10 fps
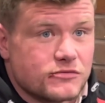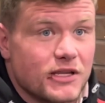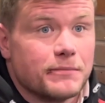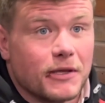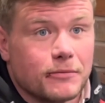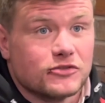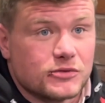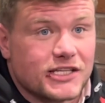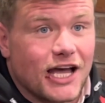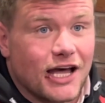as many people as
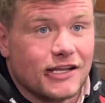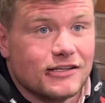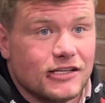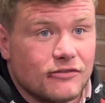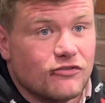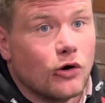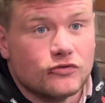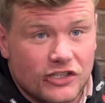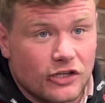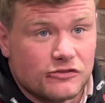we can
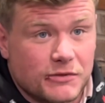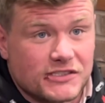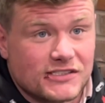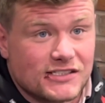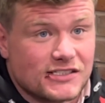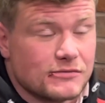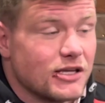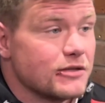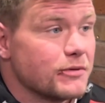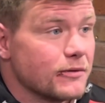involved in those businesses, as
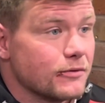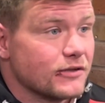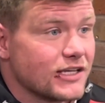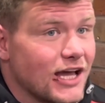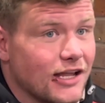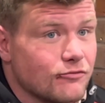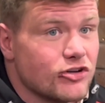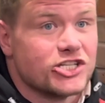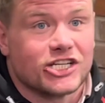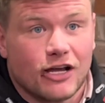many people as can
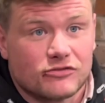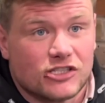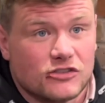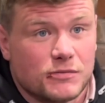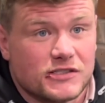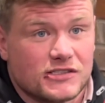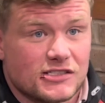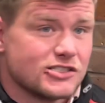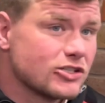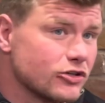reaching out to those
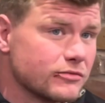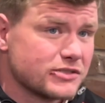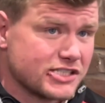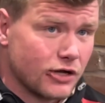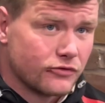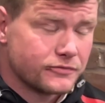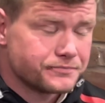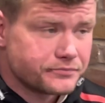businesses, including myself,